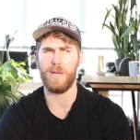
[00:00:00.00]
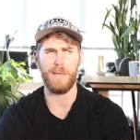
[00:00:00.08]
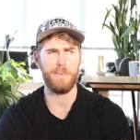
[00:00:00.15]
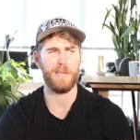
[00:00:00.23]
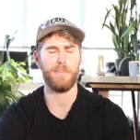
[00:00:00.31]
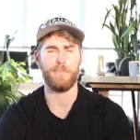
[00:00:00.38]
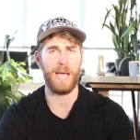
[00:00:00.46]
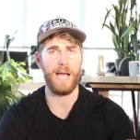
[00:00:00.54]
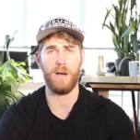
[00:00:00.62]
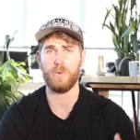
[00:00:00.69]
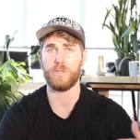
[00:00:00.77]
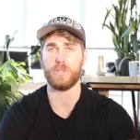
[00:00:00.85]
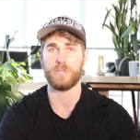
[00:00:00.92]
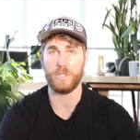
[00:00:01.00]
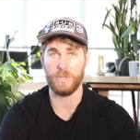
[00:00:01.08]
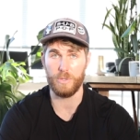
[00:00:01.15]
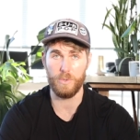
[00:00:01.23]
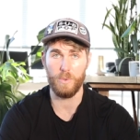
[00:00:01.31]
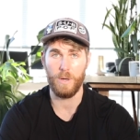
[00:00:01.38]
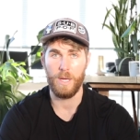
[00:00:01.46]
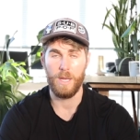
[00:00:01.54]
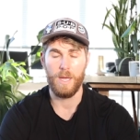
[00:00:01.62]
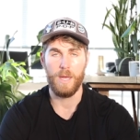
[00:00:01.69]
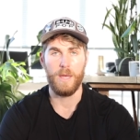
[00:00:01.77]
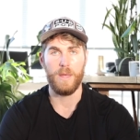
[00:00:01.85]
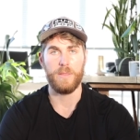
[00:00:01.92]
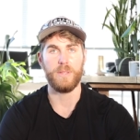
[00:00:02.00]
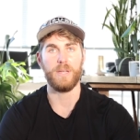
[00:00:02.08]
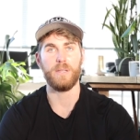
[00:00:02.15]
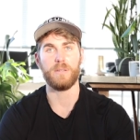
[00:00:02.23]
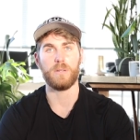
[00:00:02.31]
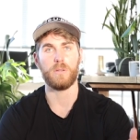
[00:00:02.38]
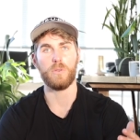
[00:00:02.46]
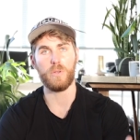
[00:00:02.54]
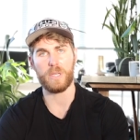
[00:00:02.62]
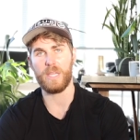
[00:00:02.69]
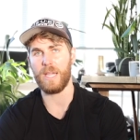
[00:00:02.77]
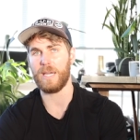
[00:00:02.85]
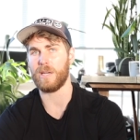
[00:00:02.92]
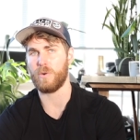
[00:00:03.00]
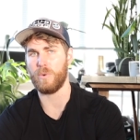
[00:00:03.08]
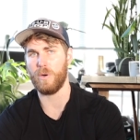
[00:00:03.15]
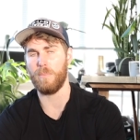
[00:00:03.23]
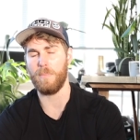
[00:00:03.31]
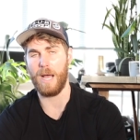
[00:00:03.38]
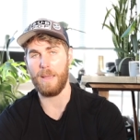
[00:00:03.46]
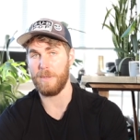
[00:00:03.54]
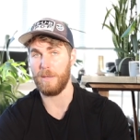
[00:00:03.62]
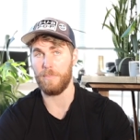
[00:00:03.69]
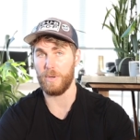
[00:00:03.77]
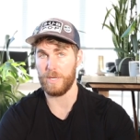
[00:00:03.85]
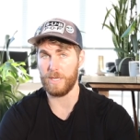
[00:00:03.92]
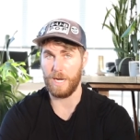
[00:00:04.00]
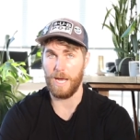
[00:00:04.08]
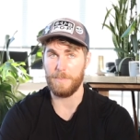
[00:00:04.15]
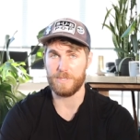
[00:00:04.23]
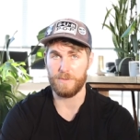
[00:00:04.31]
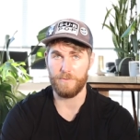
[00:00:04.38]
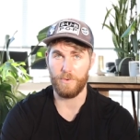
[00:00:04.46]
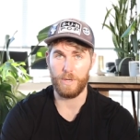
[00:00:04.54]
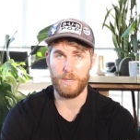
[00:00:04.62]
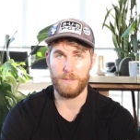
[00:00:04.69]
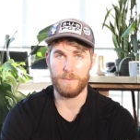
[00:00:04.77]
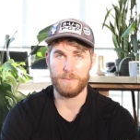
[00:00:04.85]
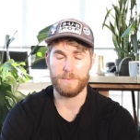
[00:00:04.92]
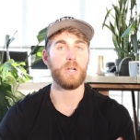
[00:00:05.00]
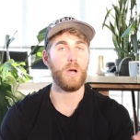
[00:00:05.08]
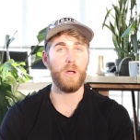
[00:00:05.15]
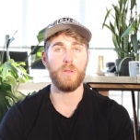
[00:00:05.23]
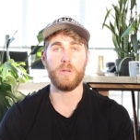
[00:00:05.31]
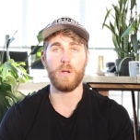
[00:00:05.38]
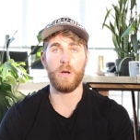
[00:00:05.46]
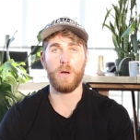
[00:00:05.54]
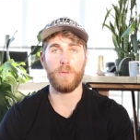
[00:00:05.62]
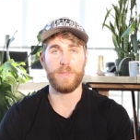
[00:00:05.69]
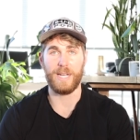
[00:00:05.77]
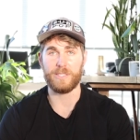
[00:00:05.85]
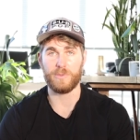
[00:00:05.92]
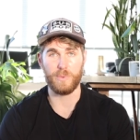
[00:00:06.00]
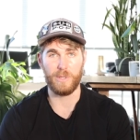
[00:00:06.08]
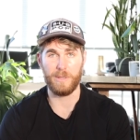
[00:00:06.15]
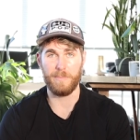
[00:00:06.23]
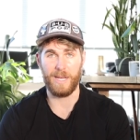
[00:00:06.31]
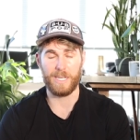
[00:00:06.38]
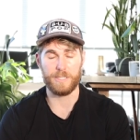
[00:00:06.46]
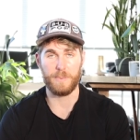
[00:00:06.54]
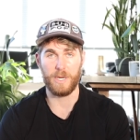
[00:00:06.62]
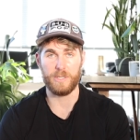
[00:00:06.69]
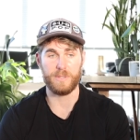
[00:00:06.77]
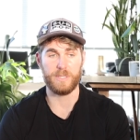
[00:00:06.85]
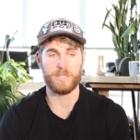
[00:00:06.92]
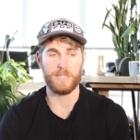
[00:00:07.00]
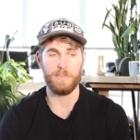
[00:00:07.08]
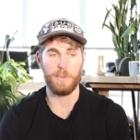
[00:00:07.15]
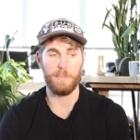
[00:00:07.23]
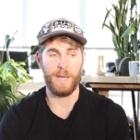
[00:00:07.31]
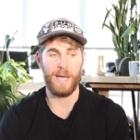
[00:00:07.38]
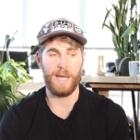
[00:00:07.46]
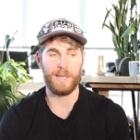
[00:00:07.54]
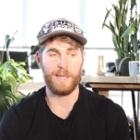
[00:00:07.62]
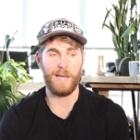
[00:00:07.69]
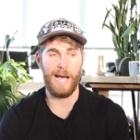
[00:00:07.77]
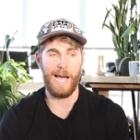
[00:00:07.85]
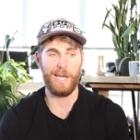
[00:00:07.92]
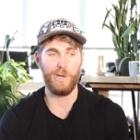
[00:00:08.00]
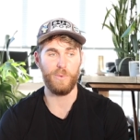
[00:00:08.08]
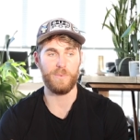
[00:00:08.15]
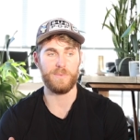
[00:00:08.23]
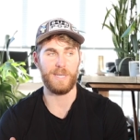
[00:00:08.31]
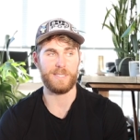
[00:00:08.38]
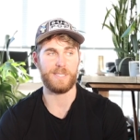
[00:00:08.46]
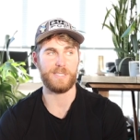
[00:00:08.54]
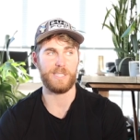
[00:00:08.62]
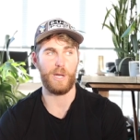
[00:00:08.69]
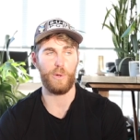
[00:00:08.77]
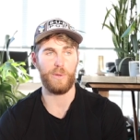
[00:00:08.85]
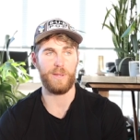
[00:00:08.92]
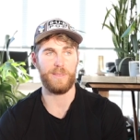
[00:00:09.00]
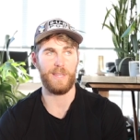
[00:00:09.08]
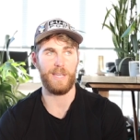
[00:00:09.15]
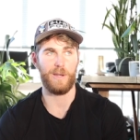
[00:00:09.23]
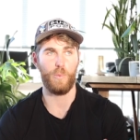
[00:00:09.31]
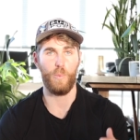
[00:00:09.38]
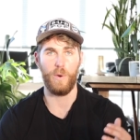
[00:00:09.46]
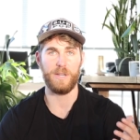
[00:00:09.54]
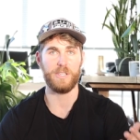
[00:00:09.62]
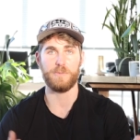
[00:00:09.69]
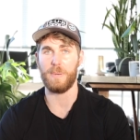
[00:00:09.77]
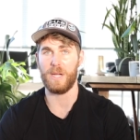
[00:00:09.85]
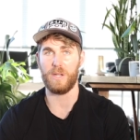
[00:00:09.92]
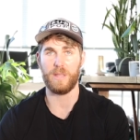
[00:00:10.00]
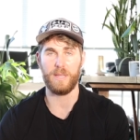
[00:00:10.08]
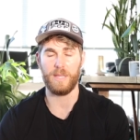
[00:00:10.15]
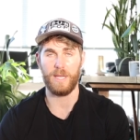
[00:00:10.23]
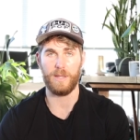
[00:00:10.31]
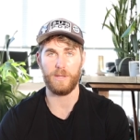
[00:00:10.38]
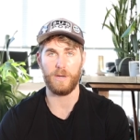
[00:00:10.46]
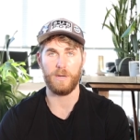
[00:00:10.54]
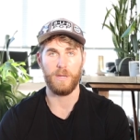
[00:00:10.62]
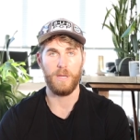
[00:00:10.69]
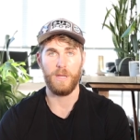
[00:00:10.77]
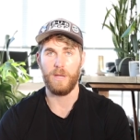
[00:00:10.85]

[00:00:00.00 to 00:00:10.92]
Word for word: maybe a pound or two, then looking at a quilt might be a pretty good option for you. But all in all, that's really my experience with the sleeping bag. I don't necessarily think one is better than the other.